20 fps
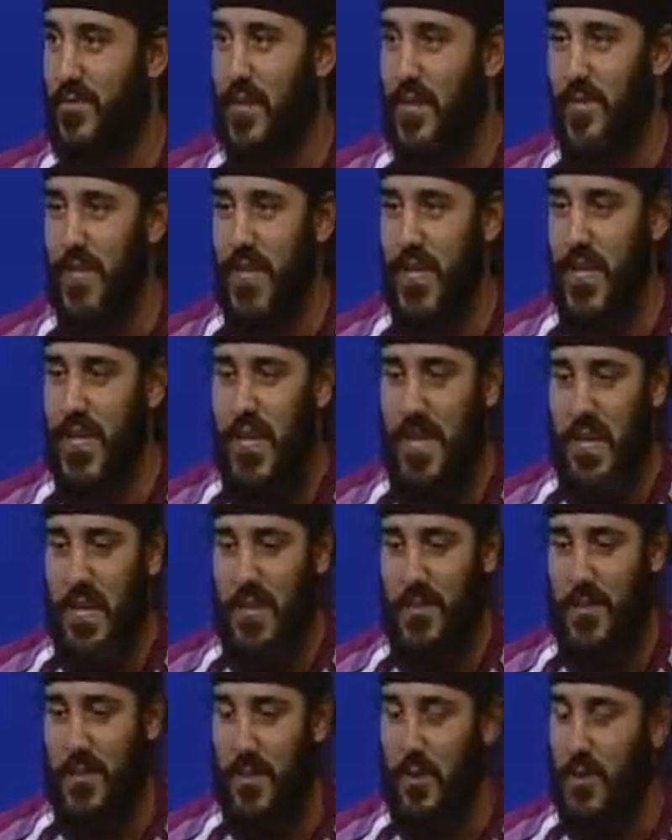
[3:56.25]
I mean
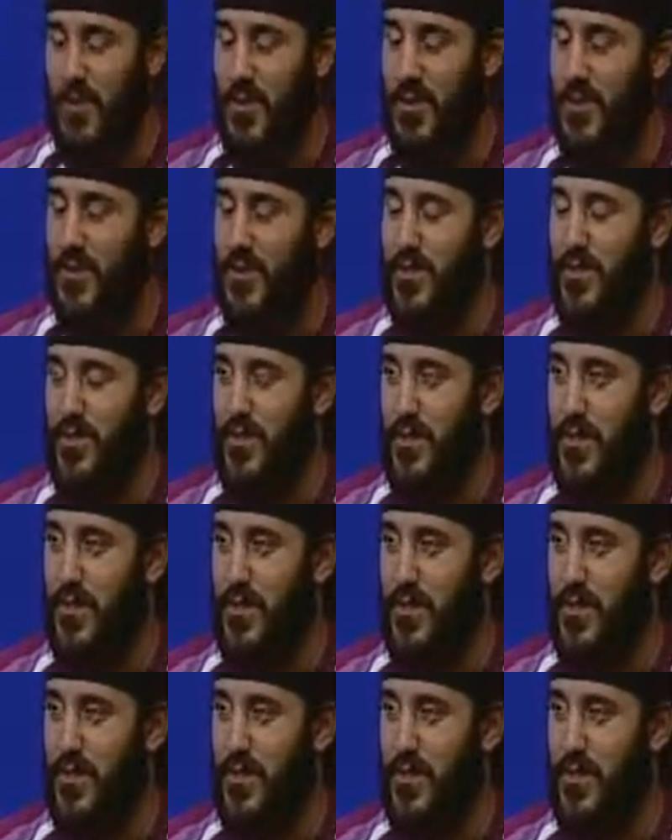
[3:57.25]
those skills are all